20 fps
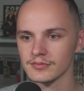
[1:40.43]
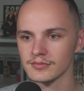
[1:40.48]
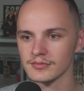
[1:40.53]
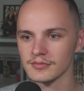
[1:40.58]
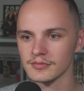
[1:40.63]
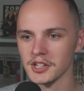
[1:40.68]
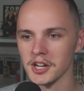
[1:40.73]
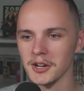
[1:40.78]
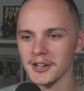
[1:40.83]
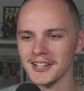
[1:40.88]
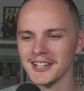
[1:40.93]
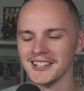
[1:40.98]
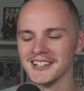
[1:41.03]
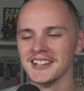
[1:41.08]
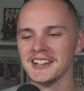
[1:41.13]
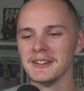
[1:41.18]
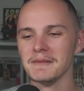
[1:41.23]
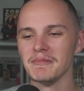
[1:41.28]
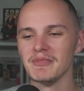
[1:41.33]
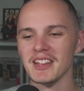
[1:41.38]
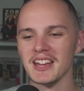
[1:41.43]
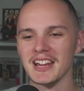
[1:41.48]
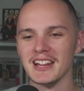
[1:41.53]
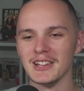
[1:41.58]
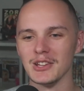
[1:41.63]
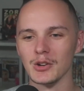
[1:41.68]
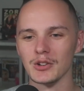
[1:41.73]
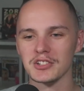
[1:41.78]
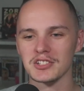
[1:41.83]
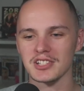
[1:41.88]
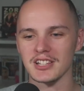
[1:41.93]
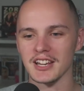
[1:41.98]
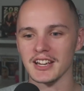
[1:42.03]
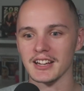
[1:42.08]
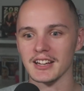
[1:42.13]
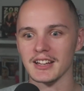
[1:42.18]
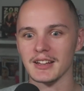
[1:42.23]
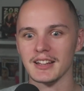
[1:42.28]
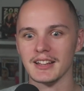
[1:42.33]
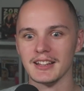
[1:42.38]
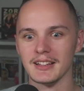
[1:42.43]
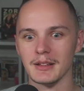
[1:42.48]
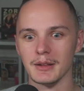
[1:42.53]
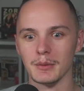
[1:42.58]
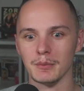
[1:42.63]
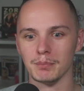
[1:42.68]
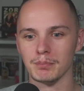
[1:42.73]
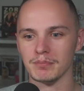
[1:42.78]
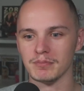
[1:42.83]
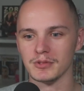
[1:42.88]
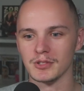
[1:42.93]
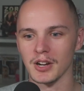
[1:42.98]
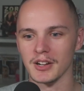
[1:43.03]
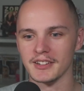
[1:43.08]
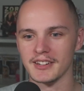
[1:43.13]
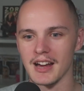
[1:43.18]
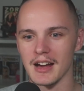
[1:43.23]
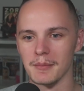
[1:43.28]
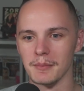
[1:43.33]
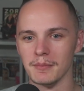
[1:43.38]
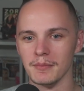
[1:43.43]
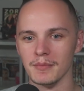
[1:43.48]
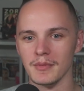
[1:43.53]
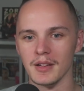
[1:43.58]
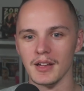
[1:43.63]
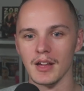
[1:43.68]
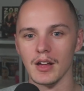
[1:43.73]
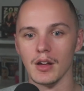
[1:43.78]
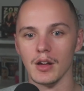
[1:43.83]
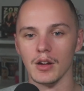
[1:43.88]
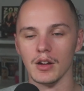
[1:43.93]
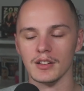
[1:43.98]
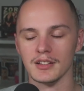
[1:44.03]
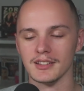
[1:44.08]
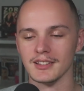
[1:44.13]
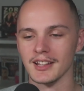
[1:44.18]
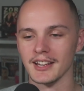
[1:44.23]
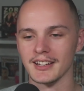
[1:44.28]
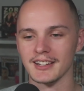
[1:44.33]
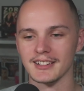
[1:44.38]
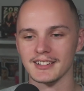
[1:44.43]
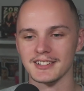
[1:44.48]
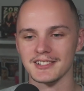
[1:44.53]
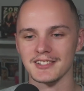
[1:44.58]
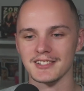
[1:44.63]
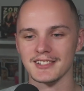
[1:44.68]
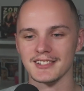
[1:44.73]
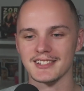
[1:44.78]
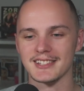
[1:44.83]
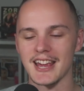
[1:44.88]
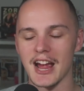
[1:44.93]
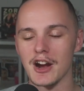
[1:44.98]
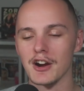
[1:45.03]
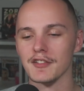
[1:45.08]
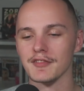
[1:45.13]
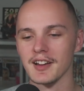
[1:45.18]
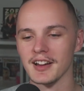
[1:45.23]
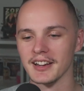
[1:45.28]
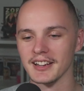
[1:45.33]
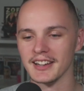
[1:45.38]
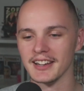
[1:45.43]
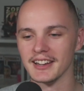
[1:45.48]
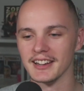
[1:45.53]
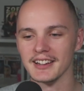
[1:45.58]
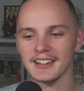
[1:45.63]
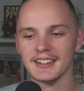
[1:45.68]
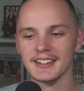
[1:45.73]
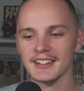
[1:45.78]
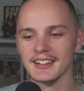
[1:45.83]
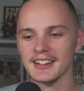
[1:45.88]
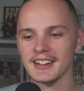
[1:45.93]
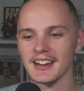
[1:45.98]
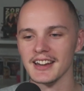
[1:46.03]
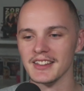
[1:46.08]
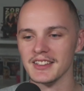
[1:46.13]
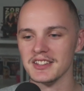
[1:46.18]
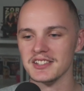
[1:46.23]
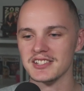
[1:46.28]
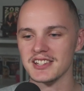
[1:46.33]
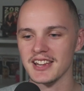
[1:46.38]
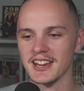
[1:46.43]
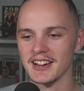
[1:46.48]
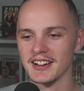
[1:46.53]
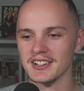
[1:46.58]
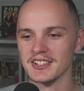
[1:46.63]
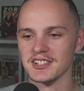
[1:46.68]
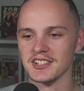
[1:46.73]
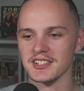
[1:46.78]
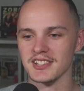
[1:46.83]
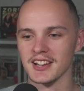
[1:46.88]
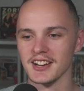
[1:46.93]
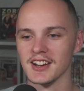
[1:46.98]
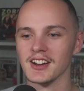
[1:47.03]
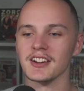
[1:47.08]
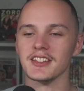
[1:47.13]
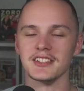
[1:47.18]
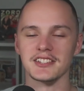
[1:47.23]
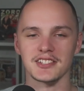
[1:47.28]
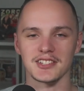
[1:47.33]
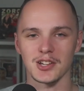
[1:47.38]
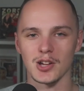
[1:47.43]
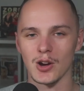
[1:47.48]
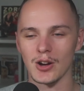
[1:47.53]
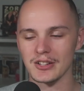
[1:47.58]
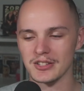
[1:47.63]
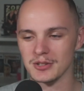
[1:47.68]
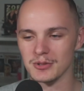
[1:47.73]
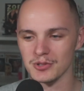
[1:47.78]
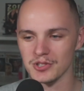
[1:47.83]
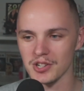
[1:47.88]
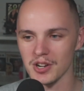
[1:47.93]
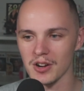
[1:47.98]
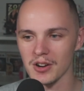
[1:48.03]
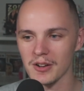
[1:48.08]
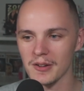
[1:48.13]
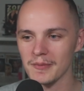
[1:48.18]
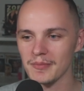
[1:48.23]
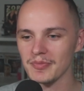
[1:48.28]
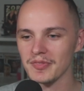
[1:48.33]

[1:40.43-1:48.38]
It looks like goddamn, like, terrifying here. And you see it here, it's just like, oh, this is a cartoon shark.